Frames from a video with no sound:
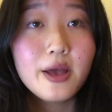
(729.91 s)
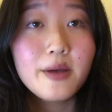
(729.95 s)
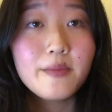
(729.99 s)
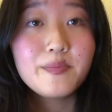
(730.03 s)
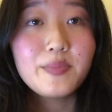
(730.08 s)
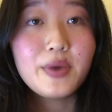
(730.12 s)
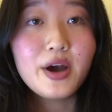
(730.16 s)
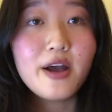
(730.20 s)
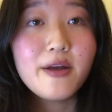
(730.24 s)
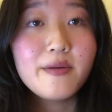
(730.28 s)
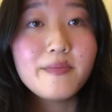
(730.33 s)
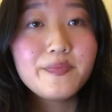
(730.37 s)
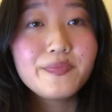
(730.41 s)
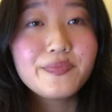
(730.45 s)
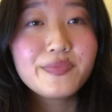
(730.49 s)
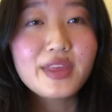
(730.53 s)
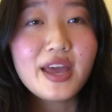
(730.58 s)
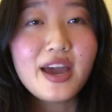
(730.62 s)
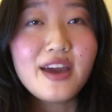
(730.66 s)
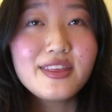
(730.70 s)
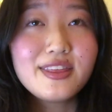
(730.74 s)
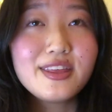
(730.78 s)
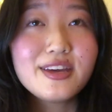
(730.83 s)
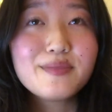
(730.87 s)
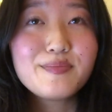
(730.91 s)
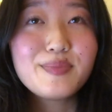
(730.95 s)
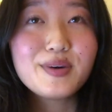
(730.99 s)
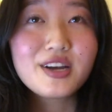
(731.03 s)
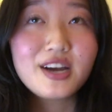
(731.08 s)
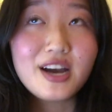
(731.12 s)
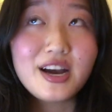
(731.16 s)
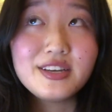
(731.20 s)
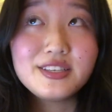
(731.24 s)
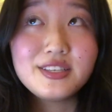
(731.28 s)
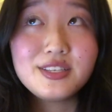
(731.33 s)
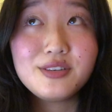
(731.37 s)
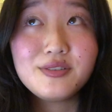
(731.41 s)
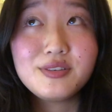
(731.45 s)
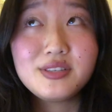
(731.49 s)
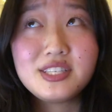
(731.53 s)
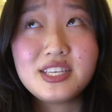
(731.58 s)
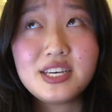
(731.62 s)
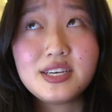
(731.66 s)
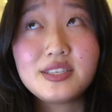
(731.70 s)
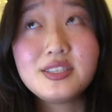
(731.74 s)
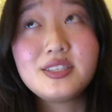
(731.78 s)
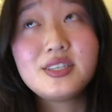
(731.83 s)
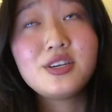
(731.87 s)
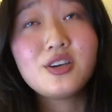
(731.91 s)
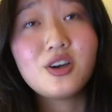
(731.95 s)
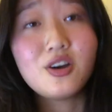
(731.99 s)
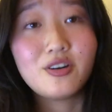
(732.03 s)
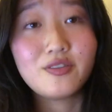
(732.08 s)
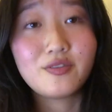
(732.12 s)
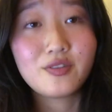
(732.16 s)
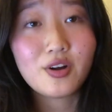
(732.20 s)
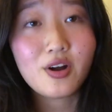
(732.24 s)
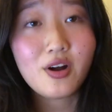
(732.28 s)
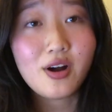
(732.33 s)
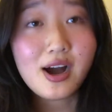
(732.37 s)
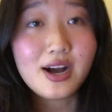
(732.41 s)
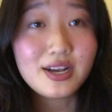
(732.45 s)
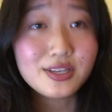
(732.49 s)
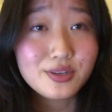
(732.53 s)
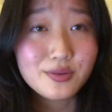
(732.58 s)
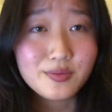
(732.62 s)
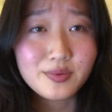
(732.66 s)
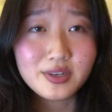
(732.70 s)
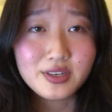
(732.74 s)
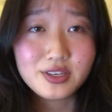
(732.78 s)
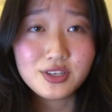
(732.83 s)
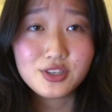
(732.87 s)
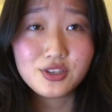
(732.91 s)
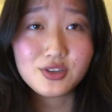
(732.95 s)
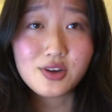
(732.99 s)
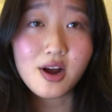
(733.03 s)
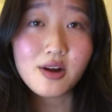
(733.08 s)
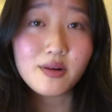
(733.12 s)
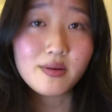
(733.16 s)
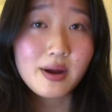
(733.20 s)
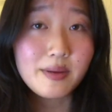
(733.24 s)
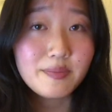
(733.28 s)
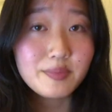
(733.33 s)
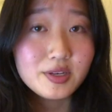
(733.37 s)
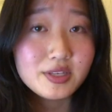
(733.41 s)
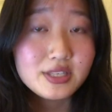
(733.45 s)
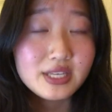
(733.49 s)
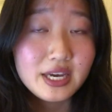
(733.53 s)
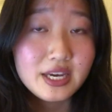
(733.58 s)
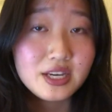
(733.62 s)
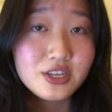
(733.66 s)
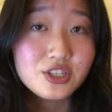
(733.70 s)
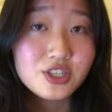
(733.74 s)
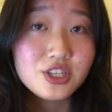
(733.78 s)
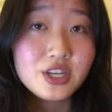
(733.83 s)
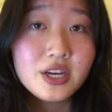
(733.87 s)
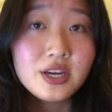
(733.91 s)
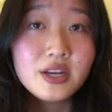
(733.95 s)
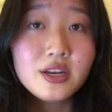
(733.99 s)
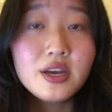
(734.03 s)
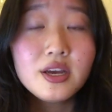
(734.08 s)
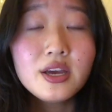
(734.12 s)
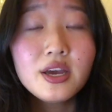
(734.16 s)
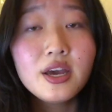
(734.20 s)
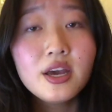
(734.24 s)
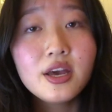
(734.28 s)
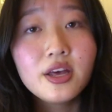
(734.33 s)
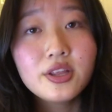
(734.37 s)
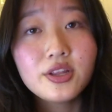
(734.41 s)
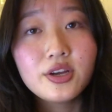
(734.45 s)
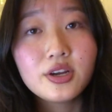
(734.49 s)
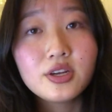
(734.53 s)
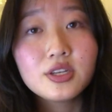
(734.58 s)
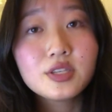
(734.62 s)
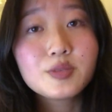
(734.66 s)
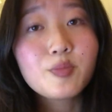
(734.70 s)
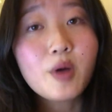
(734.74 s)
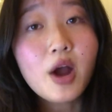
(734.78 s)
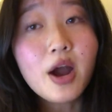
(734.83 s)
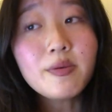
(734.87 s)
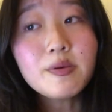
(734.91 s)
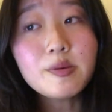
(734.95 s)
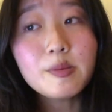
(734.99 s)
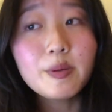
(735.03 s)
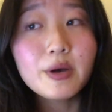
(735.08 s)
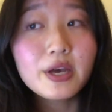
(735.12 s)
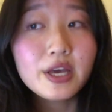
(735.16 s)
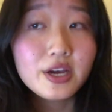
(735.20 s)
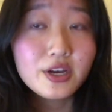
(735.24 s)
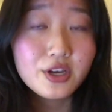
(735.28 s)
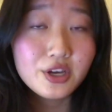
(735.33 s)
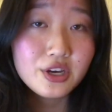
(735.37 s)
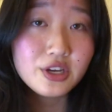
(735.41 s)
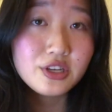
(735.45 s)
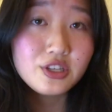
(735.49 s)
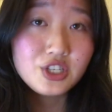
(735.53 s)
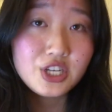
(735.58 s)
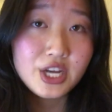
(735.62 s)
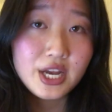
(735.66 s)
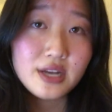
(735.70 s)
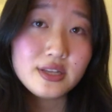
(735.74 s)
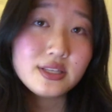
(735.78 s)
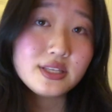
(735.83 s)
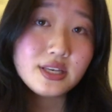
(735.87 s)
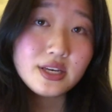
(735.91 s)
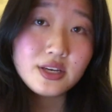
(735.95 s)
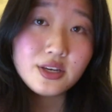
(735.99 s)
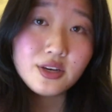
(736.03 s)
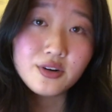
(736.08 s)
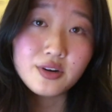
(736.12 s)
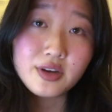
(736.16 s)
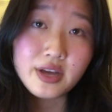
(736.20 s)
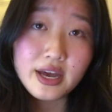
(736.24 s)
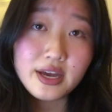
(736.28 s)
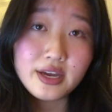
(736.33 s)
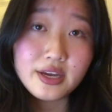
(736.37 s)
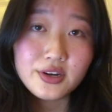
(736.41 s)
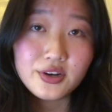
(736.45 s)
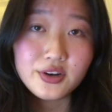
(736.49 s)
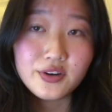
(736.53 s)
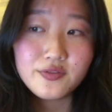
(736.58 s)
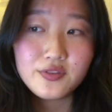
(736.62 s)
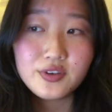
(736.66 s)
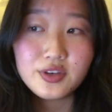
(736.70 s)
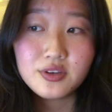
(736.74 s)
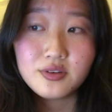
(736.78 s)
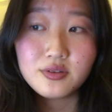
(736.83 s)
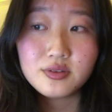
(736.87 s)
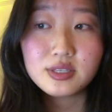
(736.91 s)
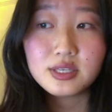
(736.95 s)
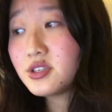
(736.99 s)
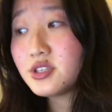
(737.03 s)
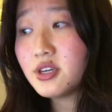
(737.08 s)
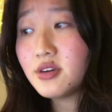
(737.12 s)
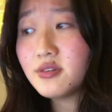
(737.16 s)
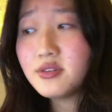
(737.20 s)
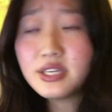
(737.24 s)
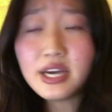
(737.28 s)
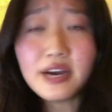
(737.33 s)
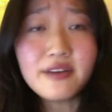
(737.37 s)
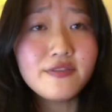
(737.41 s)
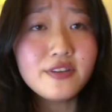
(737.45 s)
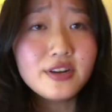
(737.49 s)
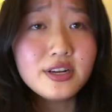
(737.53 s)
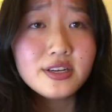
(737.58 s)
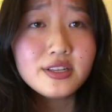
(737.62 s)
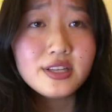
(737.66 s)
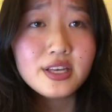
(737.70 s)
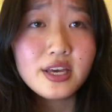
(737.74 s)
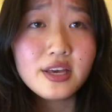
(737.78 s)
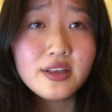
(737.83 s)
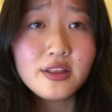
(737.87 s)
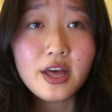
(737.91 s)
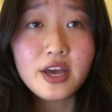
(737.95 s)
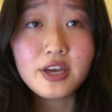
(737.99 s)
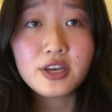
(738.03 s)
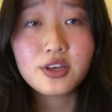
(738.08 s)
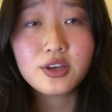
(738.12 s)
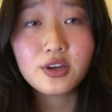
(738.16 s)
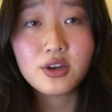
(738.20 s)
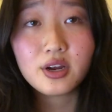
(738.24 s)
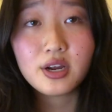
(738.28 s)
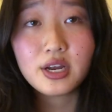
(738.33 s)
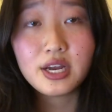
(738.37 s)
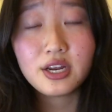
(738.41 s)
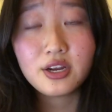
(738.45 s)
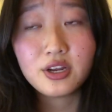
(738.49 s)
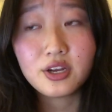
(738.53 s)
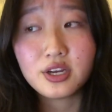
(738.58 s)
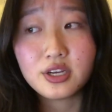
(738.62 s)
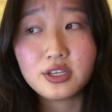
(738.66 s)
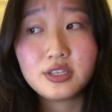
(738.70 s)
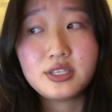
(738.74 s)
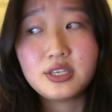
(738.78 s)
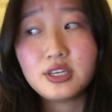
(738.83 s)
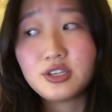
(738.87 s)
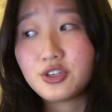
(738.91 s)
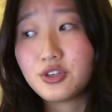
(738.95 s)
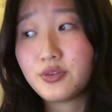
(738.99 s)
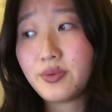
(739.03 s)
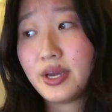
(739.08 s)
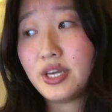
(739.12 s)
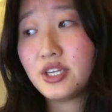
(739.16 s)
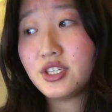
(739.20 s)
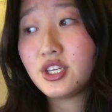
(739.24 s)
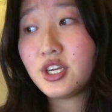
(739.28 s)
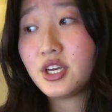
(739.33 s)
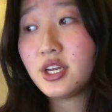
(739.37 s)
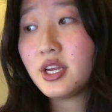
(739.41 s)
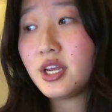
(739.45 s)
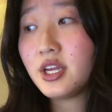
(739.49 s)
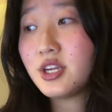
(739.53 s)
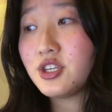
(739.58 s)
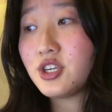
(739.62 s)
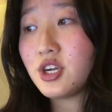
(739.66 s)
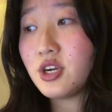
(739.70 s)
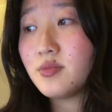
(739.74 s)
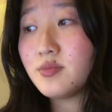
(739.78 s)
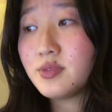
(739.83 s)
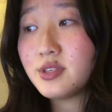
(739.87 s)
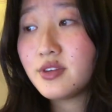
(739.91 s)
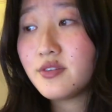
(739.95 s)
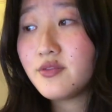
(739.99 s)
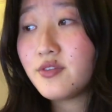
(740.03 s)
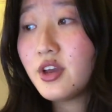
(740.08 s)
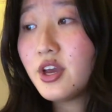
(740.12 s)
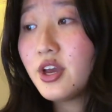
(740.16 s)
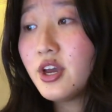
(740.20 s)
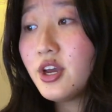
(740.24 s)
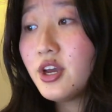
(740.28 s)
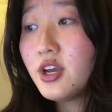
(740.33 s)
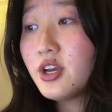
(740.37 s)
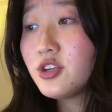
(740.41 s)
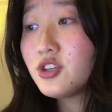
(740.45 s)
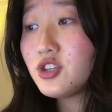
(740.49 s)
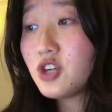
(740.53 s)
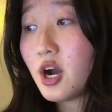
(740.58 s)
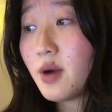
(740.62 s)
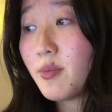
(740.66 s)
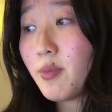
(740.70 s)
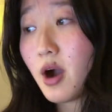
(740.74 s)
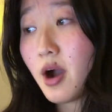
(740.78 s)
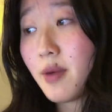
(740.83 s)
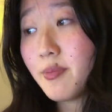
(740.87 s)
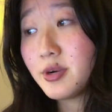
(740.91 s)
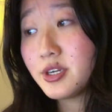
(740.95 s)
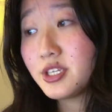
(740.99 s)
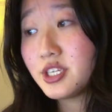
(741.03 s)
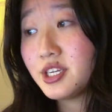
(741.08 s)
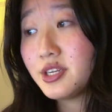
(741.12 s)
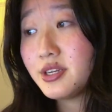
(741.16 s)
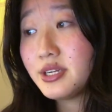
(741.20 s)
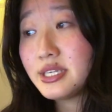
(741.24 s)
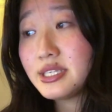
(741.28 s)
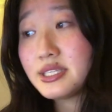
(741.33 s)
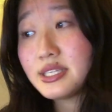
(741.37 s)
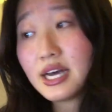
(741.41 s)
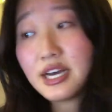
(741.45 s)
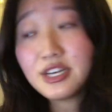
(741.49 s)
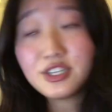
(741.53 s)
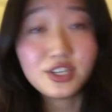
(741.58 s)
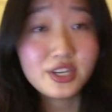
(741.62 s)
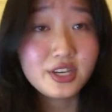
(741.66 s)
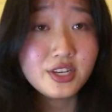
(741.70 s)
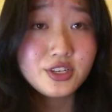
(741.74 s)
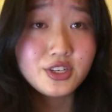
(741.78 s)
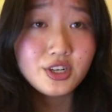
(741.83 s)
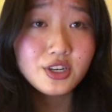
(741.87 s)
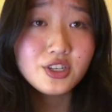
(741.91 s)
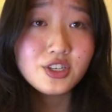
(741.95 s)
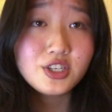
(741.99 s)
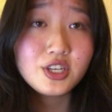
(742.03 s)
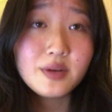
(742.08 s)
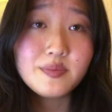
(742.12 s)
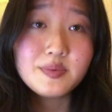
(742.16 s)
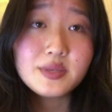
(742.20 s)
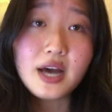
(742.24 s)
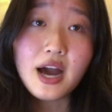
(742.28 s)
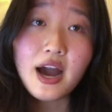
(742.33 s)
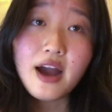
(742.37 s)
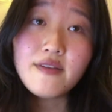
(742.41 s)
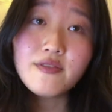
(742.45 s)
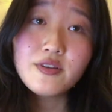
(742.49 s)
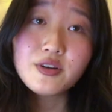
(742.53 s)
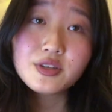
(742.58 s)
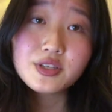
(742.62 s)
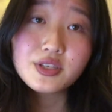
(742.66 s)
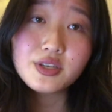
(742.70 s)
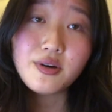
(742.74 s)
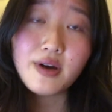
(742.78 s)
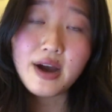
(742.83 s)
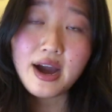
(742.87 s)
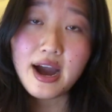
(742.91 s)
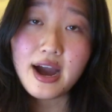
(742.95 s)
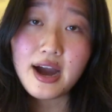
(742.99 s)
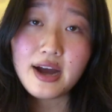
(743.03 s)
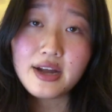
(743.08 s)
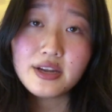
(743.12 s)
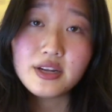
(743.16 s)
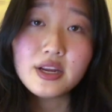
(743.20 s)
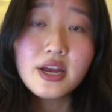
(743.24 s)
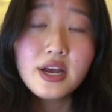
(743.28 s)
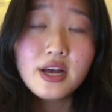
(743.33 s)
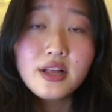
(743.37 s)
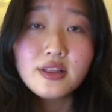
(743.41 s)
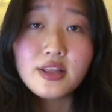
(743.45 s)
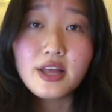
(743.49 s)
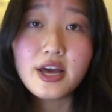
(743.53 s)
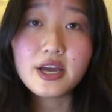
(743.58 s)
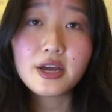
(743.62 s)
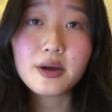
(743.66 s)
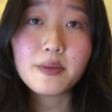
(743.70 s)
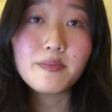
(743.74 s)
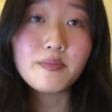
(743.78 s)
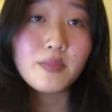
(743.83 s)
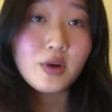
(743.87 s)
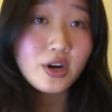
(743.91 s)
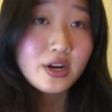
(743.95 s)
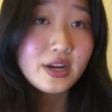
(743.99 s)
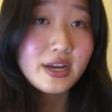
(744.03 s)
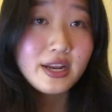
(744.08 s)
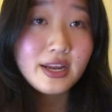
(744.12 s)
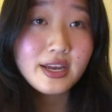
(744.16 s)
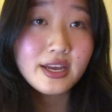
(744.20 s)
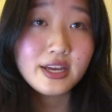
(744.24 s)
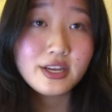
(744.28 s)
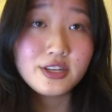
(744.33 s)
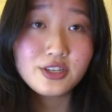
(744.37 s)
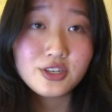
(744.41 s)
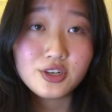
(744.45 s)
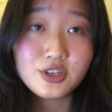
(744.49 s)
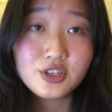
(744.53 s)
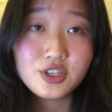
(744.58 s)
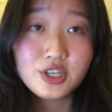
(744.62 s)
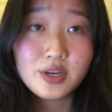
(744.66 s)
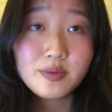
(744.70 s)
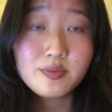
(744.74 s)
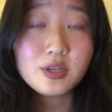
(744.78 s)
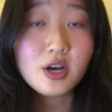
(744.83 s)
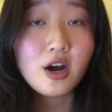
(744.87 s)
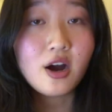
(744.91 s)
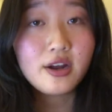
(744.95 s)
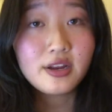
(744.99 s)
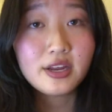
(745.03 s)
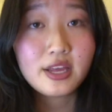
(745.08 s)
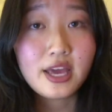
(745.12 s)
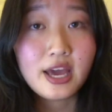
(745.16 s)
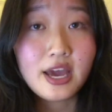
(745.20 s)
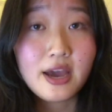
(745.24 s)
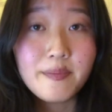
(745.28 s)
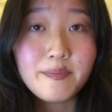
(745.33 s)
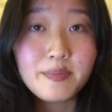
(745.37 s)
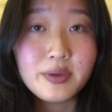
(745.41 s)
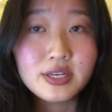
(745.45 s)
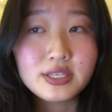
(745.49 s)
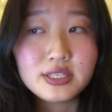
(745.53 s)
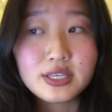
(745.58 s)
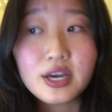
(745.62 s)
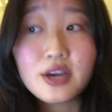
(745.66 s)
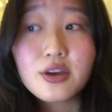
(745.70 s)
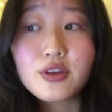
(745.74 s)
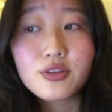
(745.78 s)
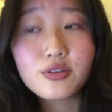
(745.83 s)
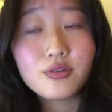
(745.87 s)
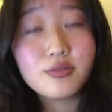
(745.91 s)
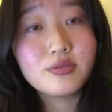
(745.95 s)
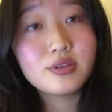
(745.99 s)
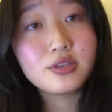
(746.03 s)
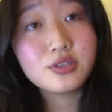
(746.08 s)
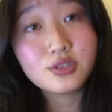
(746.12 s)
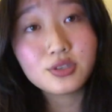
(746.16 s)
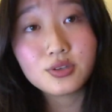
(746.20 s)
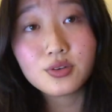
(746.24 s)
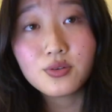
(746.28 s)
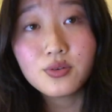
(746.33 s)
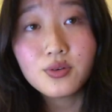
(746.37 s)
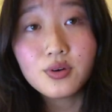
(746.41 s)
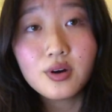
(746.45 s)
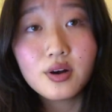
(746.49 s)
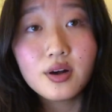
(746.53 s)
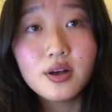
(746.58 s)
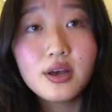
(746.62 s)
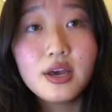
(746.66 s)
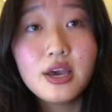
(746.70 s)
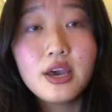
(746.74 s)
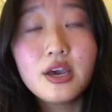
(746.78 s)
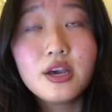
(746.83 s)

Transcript: But I think because UCSD overall has a really strong reputation, there is probably a good chance that you'll get interviews. So definitely like you're in a good situation in terms of job opportunities slash internships. I've also had like marketing internships on campus, like through the school.